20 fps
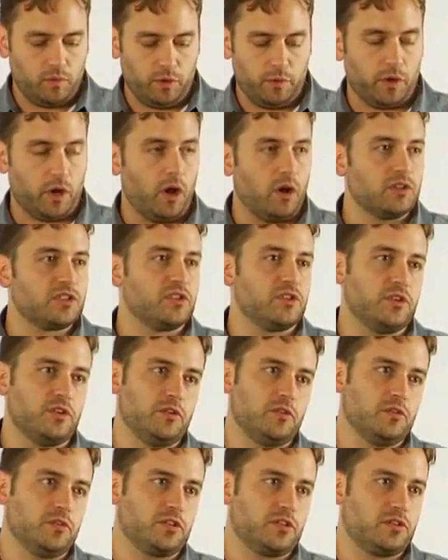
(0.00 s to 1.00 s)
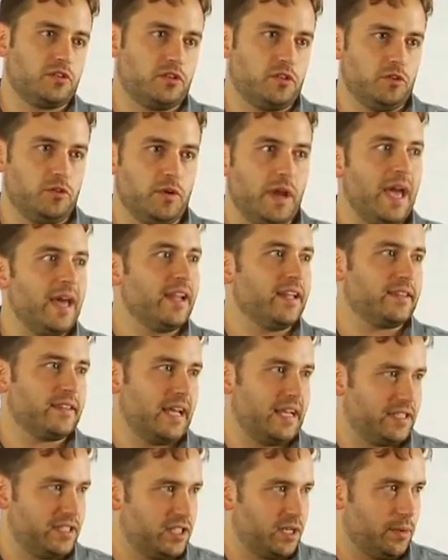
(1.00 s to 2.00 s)
we would also use to edit
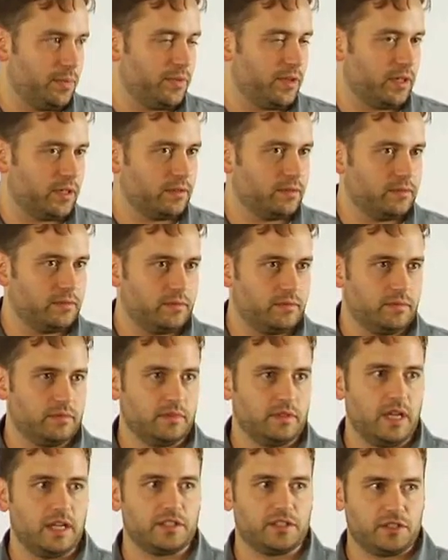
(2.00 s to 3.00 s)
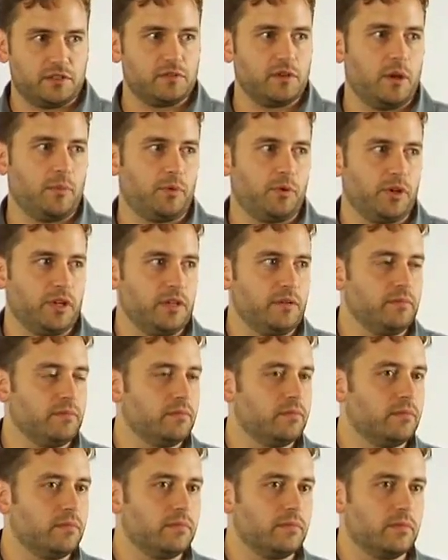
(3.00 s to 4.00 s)
that something. That's a pretty
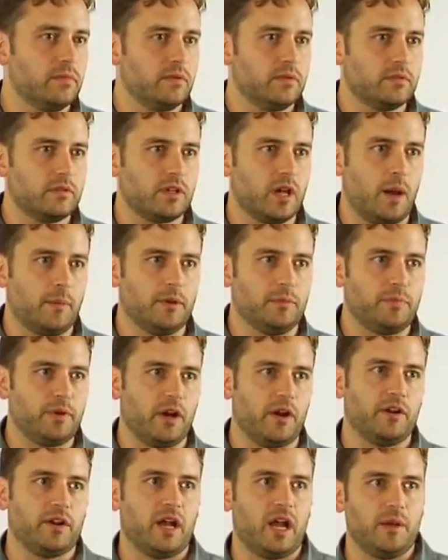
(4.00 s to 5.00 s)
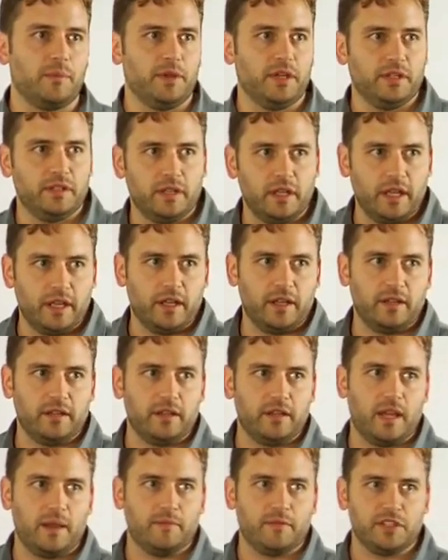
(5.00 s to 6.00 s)
common paradigm in
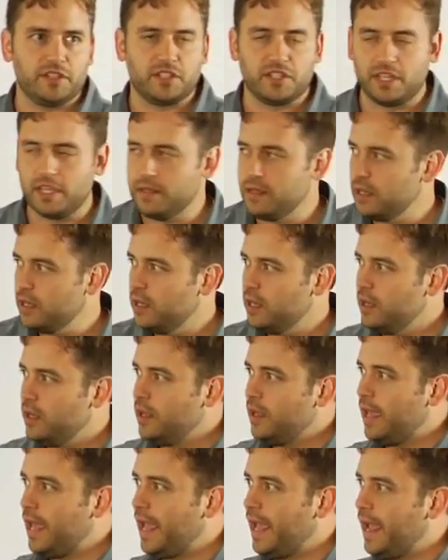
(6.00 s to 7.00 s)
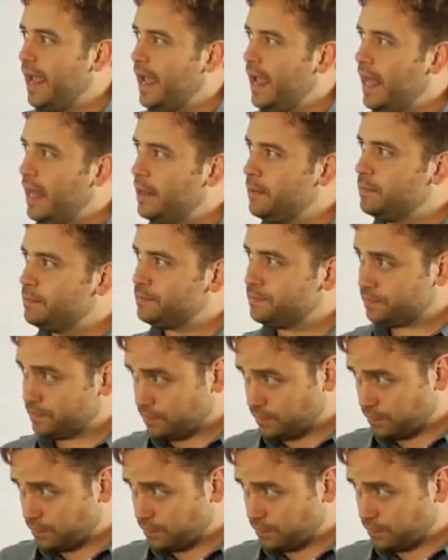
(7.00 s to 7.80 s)
MVC. And